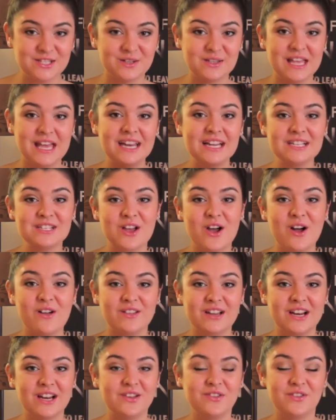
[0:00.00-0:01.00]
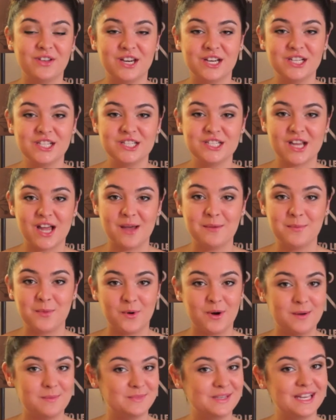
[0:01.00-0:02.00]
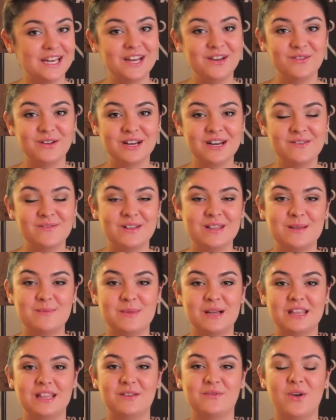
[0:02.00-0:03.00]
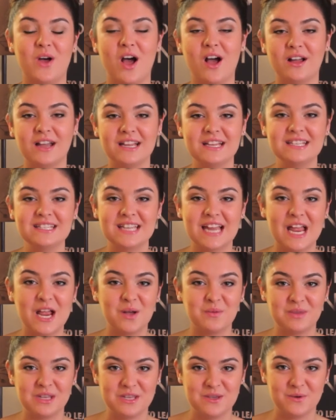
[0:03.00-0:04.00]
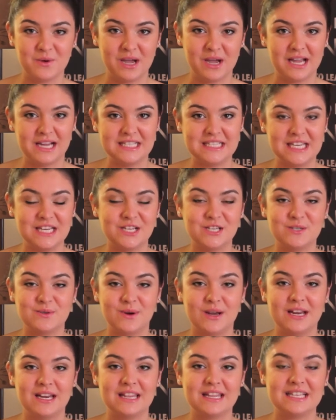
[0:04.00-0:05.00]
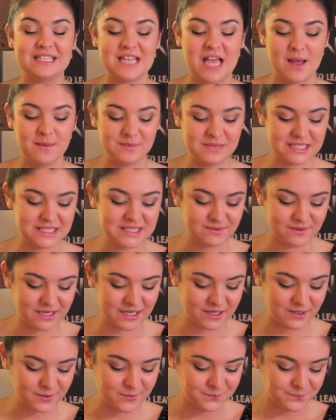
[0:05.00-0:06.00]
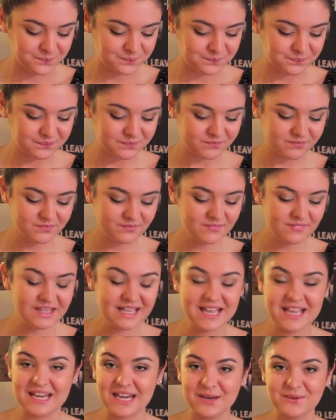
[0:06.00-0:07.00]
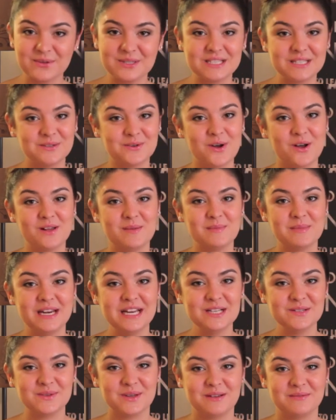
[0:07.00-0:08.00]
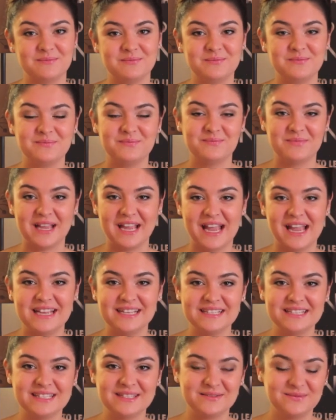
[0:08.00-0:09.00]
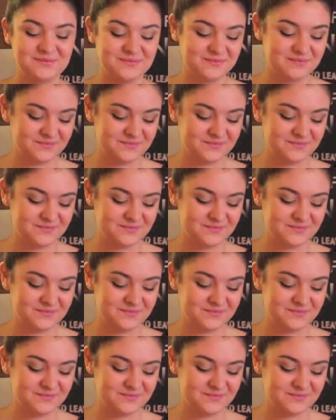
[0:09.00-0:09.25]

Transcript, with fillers: So that is all that I finished up or I'm getting rid of in the month of August. I hope that you guys enjoyed this empties video and I will see you all in the next one. Bye guys!